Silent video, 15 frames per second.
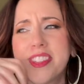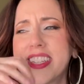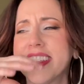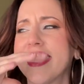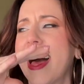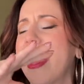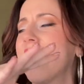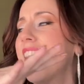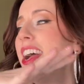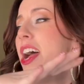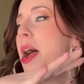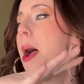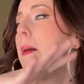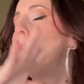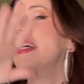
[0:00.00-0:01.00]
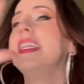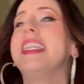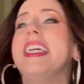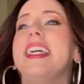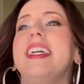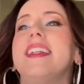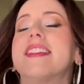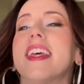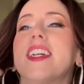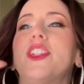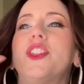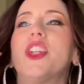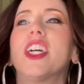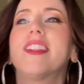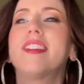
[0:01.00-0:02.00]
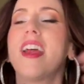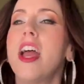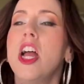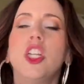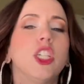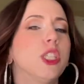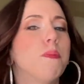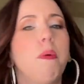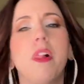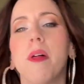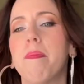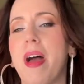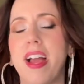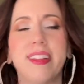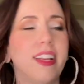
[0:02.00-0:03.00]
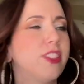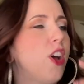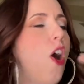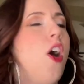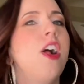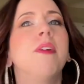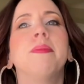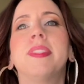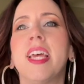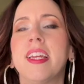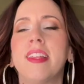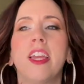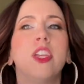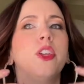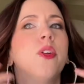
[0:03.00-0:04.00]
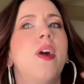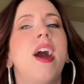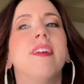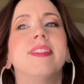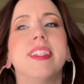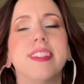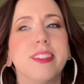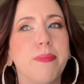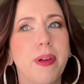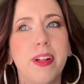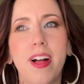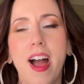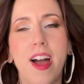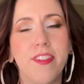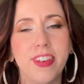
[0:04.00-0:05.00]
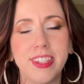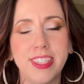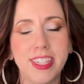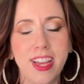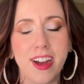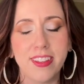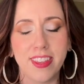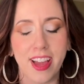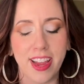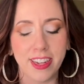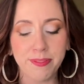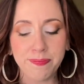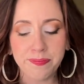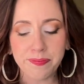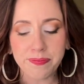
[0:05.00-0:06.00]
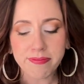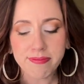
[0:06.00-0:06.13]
And like, please, like, just pull it back. That's all I'm saying. Like, you don't have to spill every tea online